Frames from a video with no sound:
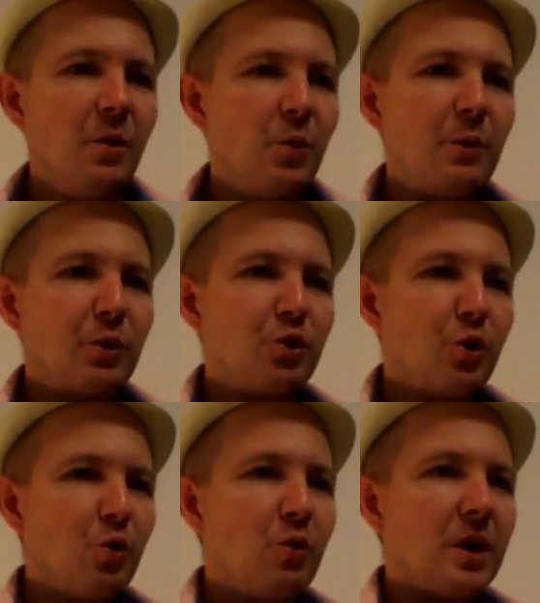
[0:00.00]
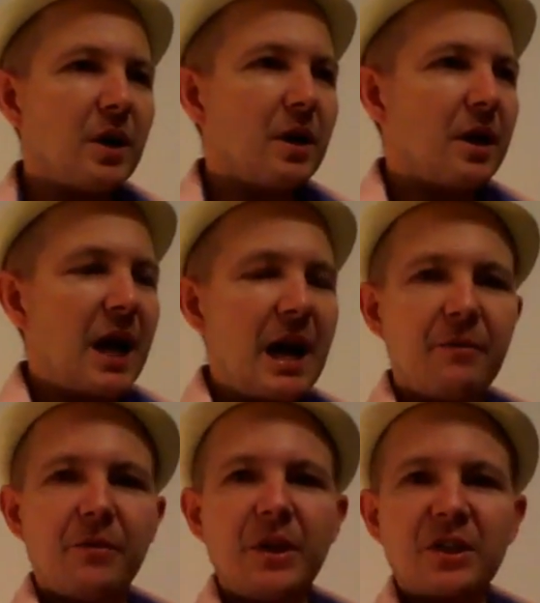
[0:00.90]
We want to
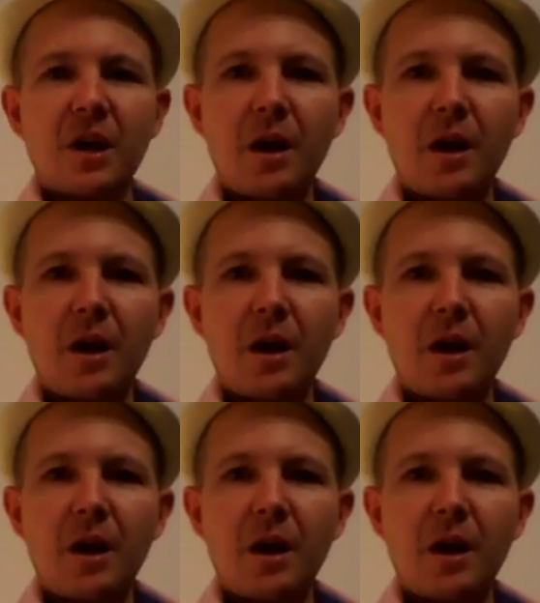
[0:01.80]
have this